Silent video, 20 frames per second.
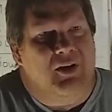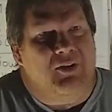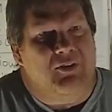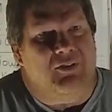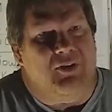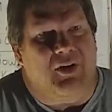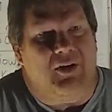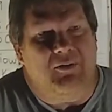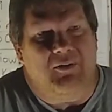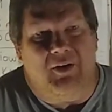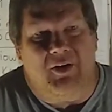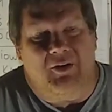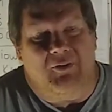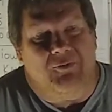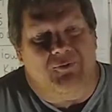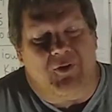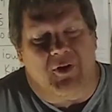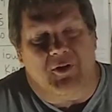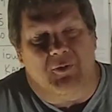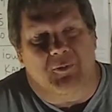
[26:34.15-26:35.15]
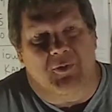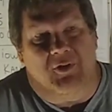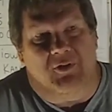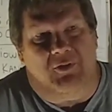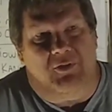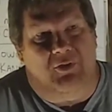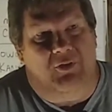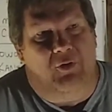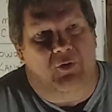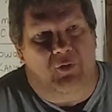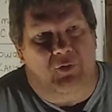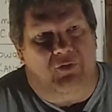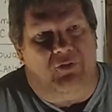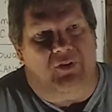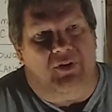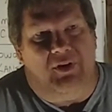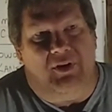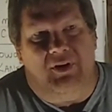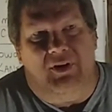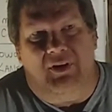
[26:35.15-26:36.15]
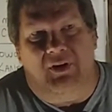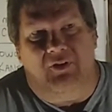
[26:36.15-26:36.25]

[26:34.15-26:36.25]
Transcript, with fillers: So Fetterman's losing.